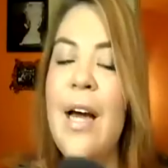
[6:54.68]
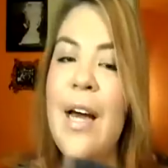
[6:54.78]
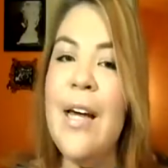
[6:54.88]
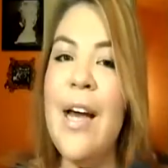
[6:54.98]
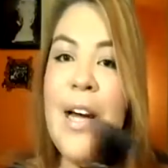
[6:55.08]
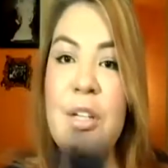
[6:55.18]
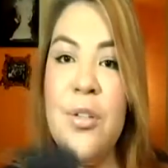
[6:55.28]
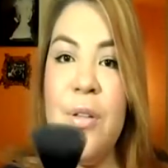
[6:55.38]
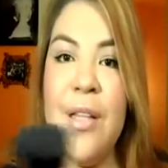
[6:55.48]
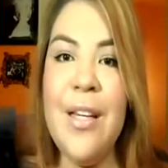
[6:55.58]
I
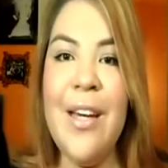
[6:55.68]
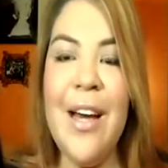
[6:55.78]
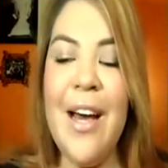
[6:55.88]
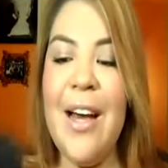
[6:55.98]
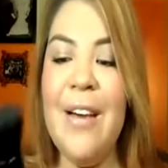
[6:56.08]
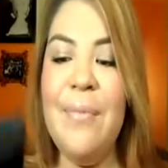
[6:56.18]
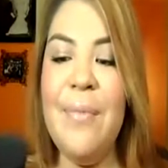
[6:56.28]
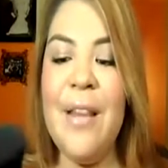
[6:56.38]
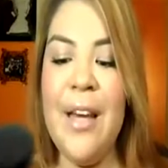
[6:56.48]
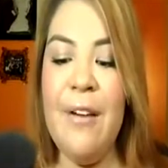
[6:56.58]
actually
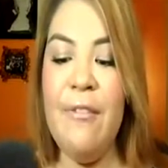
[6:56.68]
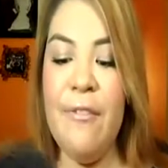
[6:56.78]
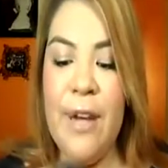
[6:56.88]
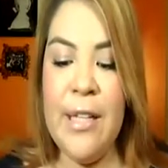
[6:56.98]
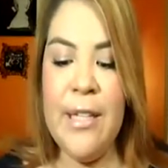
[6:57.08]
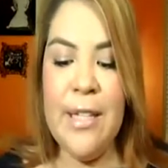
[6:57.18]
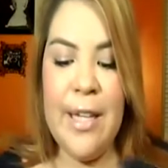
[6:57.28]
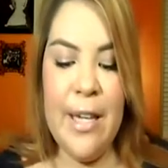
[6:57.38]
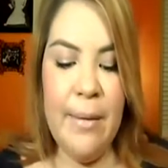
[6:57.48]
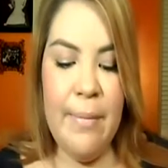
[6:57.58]
am like afraid to
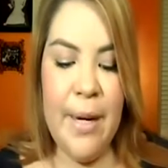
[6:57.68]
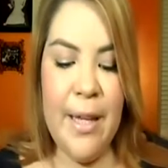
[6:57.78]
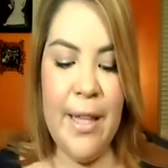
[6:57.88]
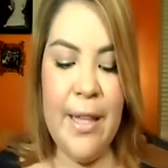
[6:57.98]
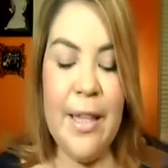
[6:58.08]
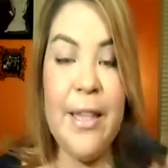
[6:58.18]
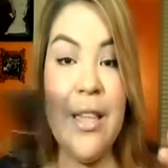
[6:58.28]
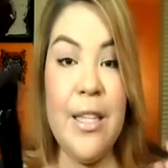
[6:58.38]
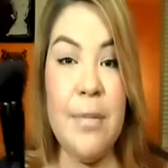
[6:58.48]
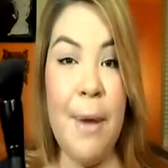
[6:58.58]
say it, but I think
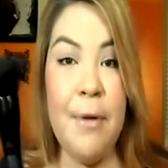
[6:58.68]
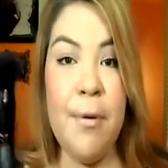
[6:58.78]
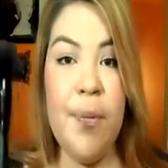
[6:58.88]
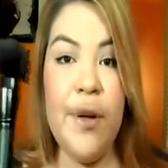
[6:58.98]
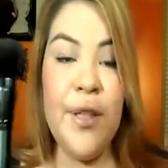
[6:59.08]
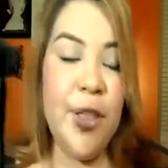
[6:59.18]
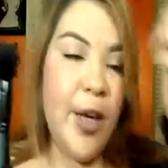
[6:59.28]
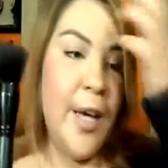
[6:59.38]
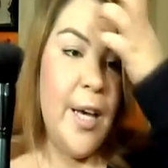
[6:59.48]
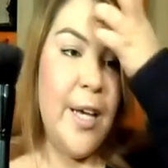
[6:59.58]
that this powder brush
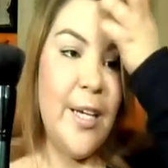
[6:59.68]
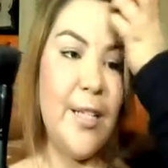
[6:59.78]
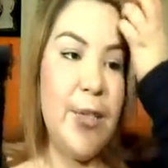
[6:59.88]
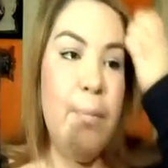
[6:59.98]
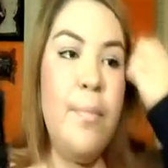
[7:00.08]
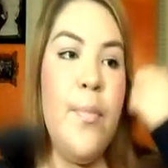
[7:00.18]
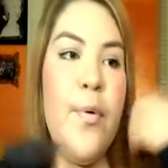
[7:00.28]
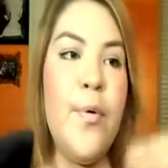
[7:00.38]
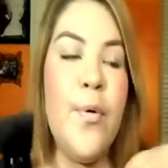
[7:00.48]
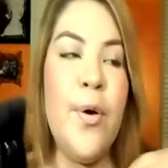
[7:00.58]
is
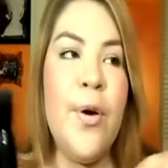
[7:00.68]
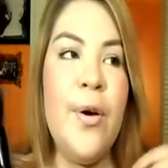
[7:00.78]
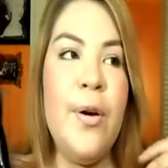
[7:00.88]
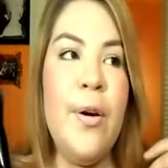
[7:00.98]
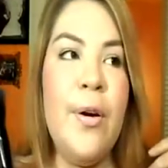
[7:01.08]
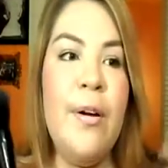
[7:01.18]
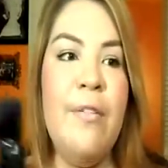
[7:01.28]
more